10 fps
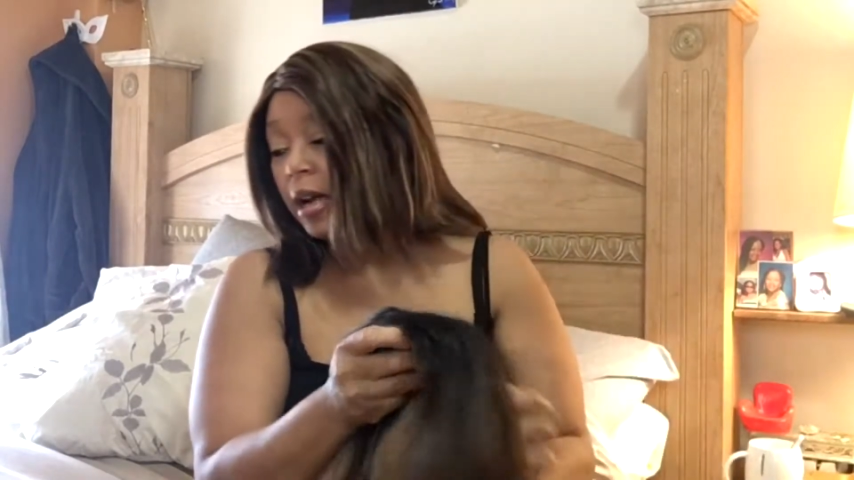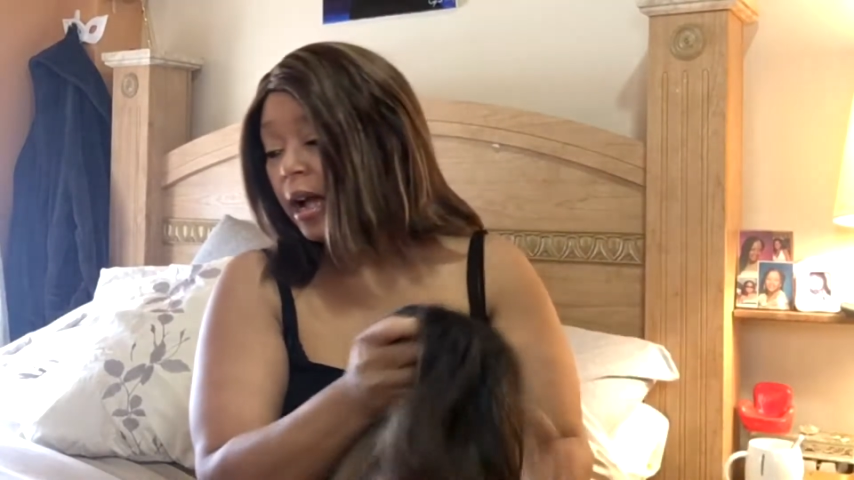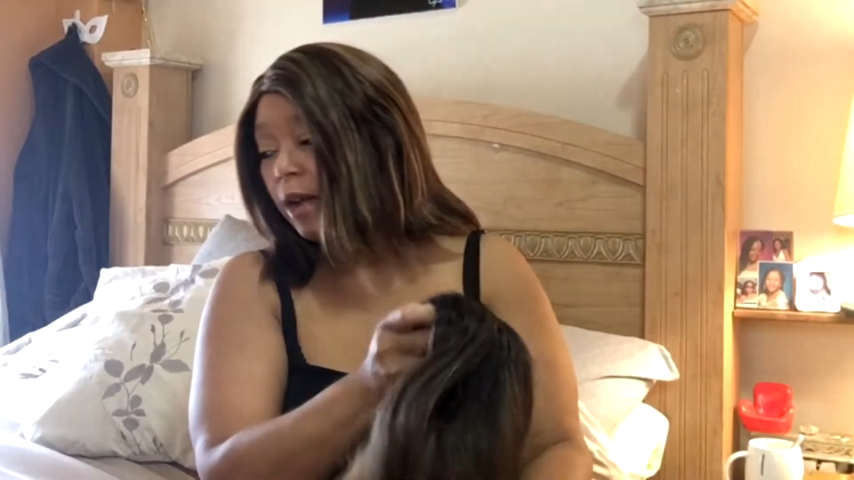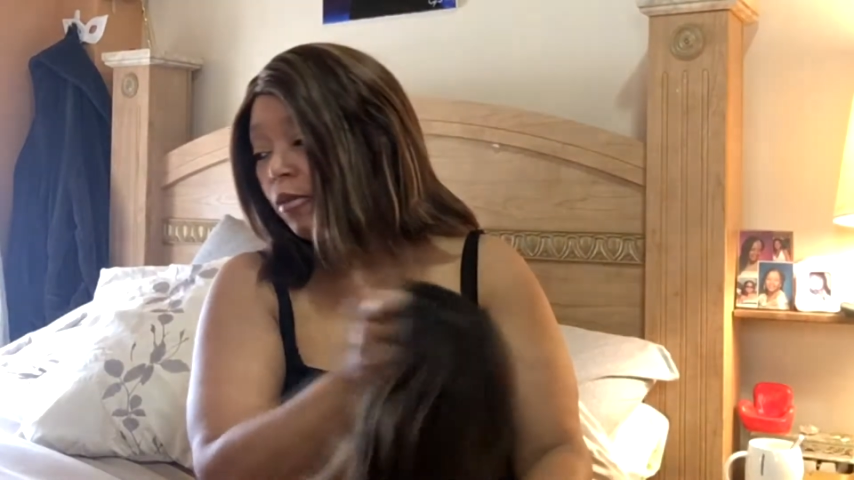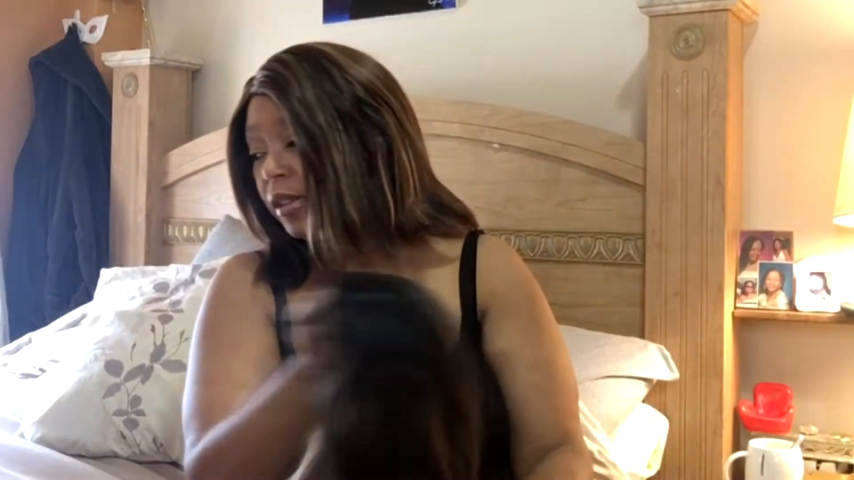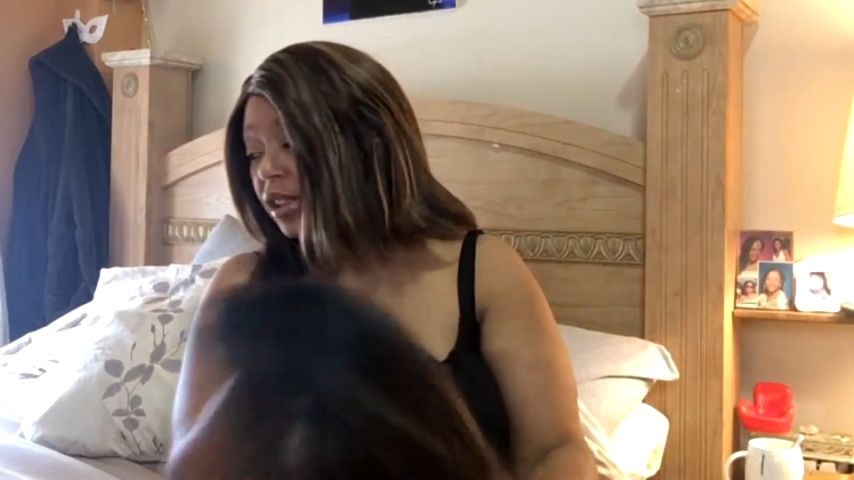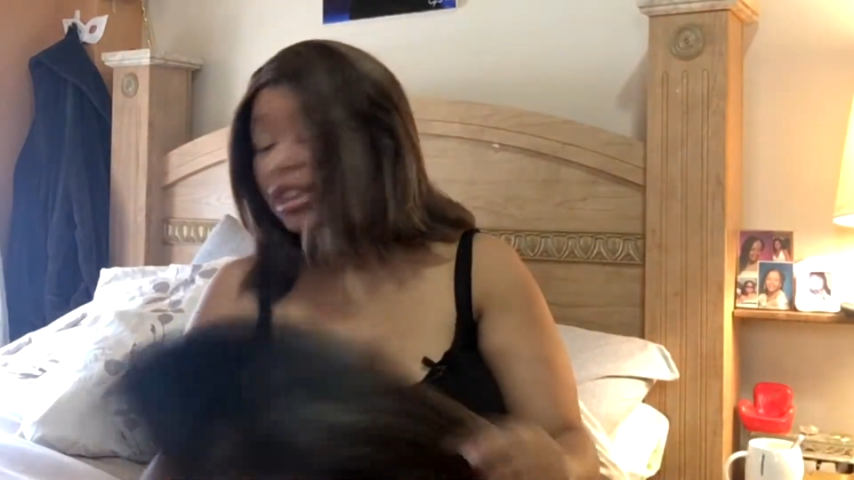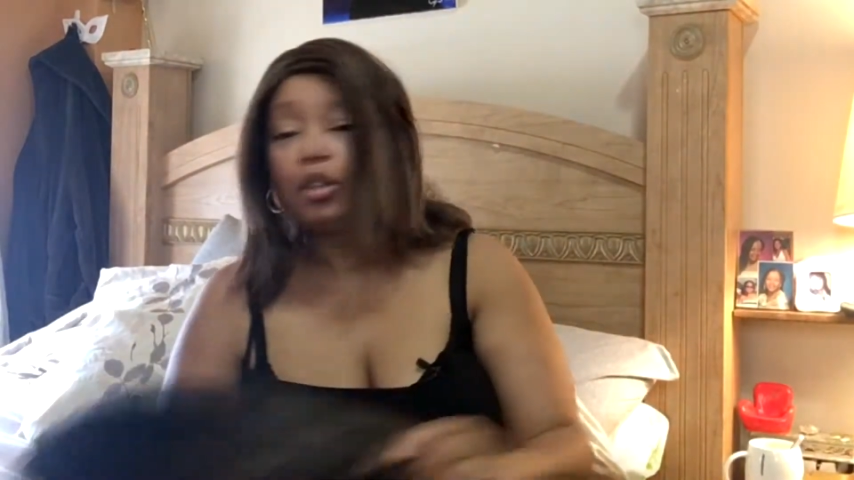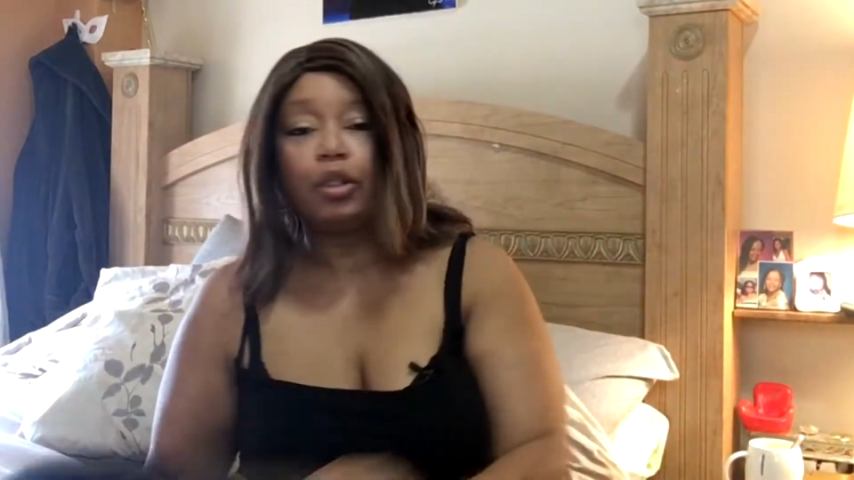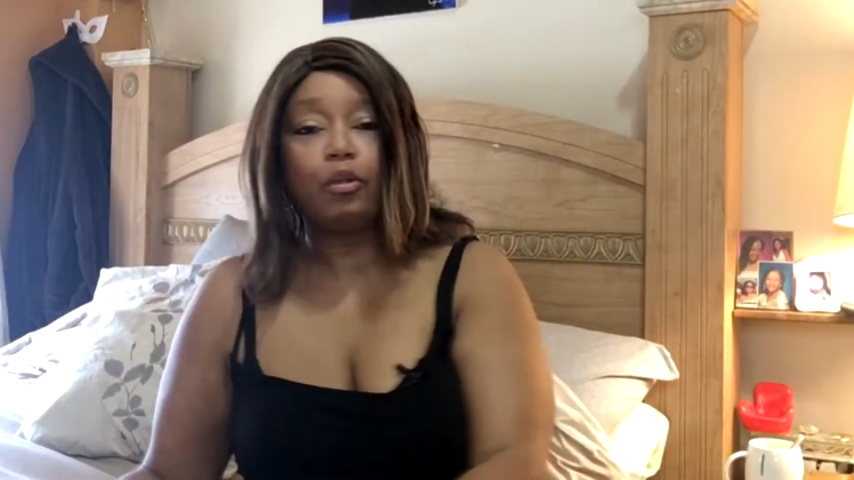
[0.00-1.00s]
I want to
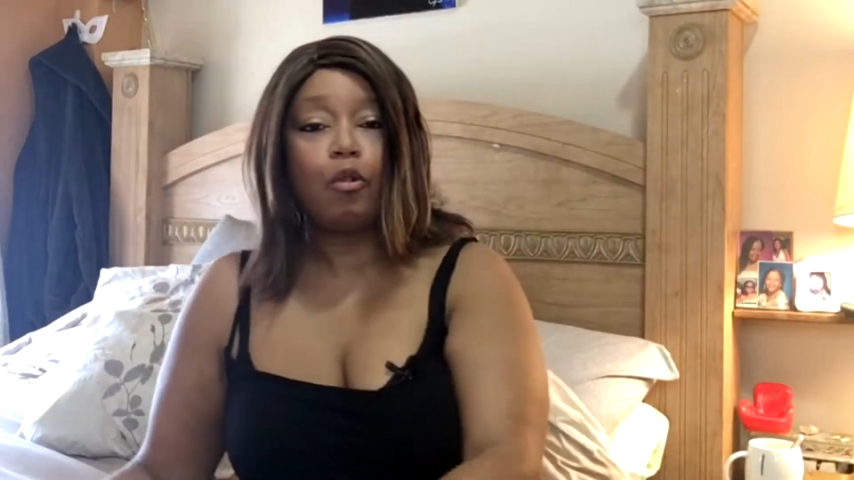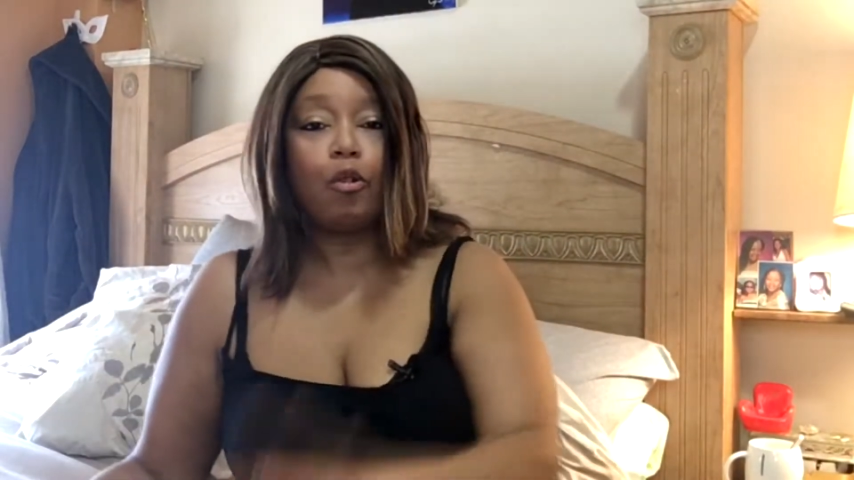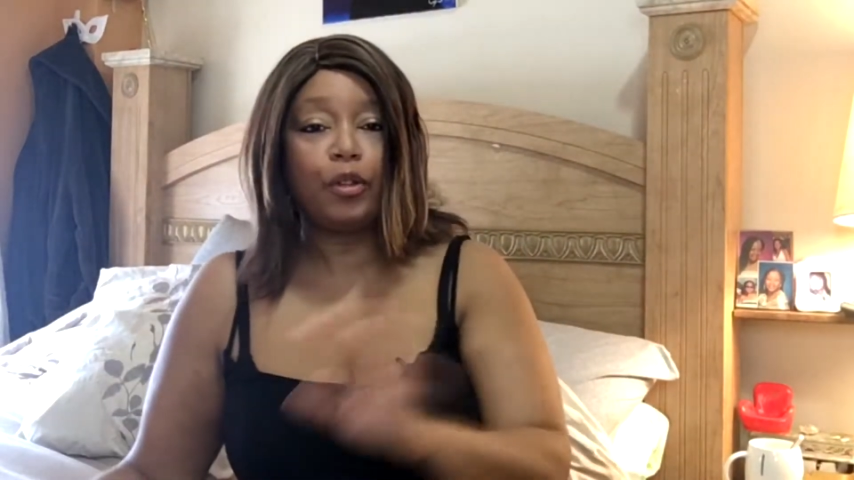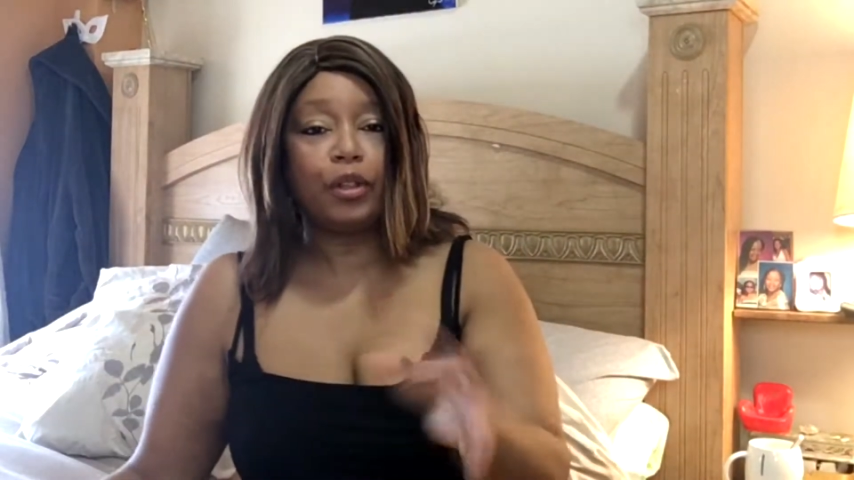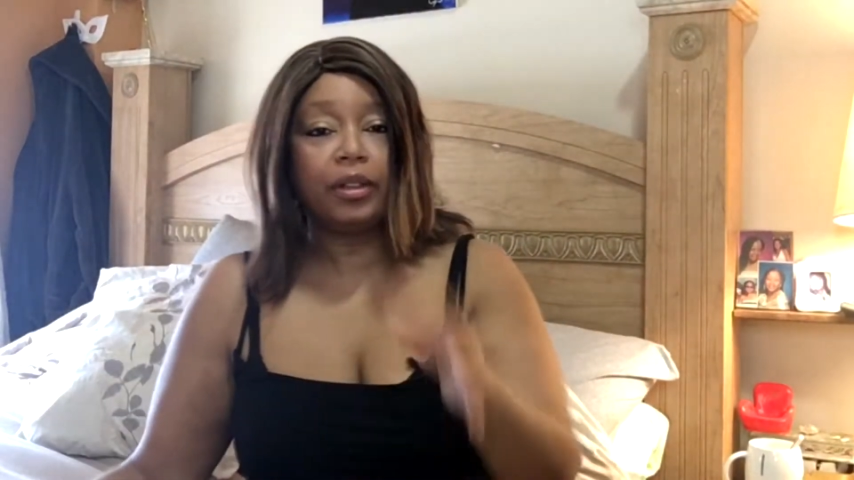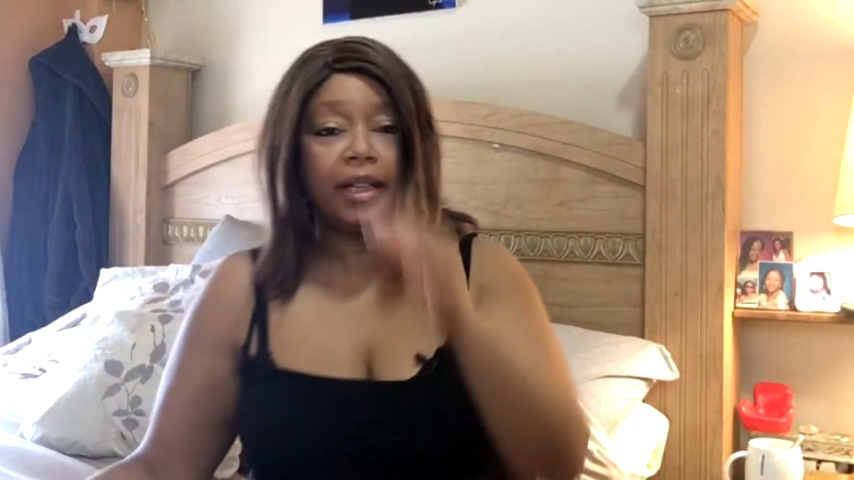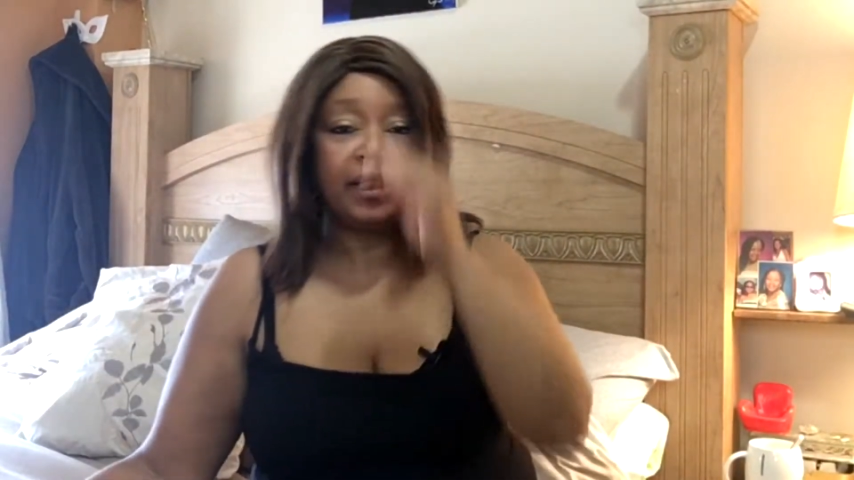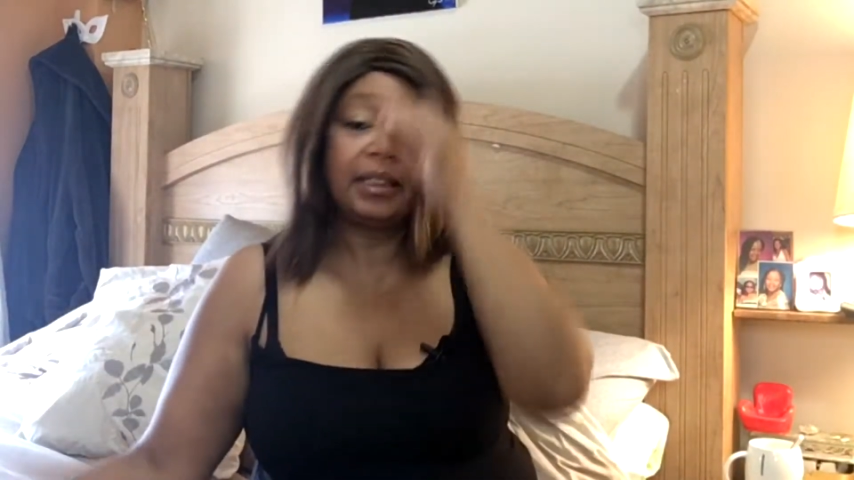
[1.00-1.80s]
show you all the things